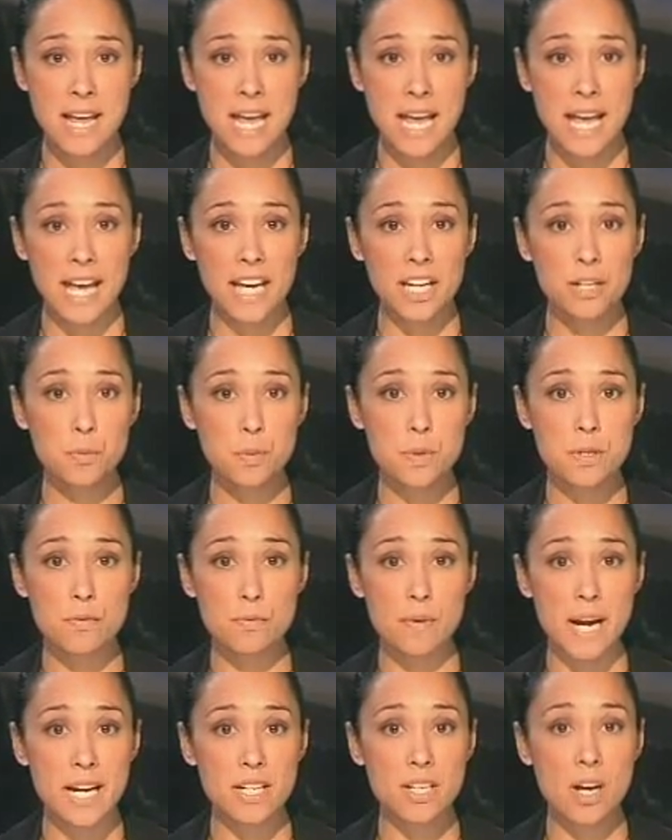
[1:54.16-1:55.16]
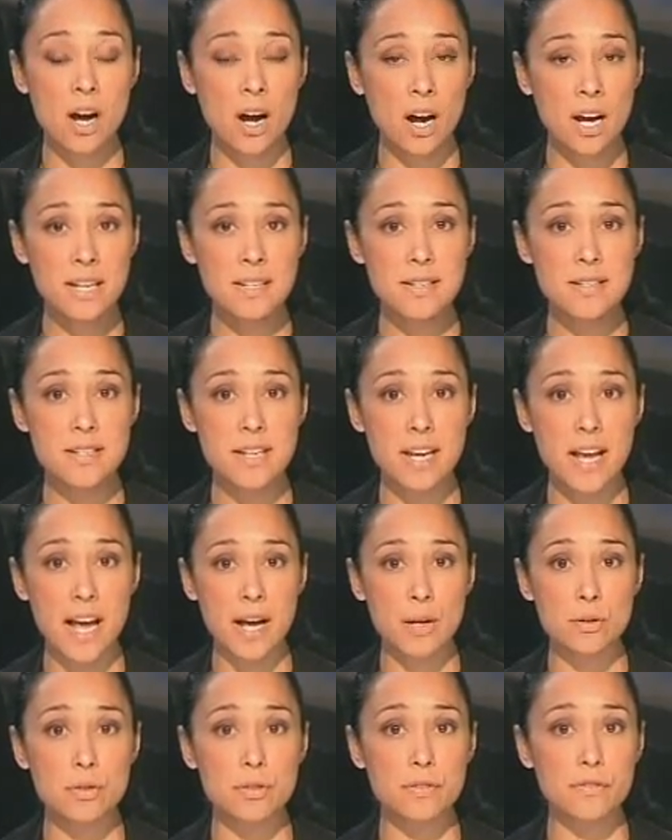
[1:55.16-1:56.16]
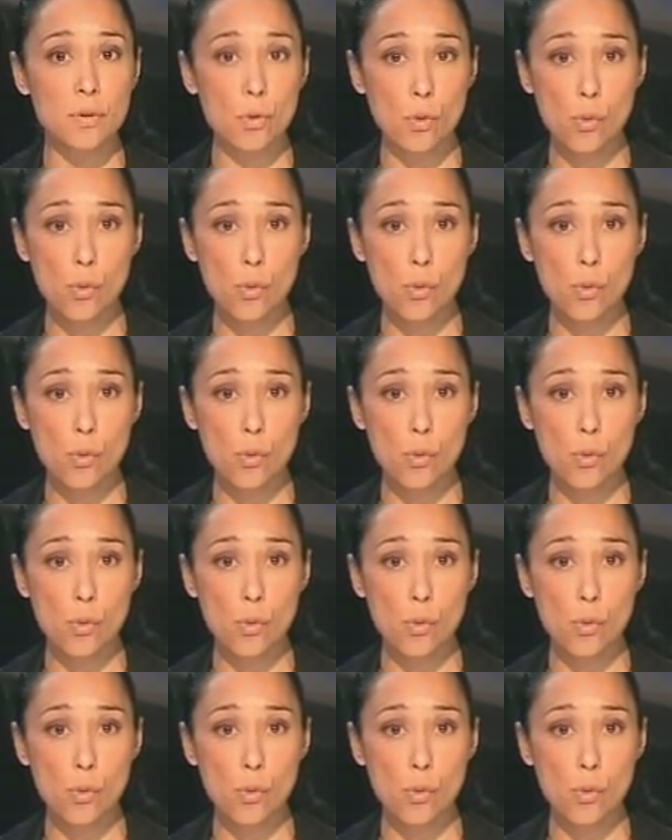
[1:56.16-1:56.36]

and was ranked highest out of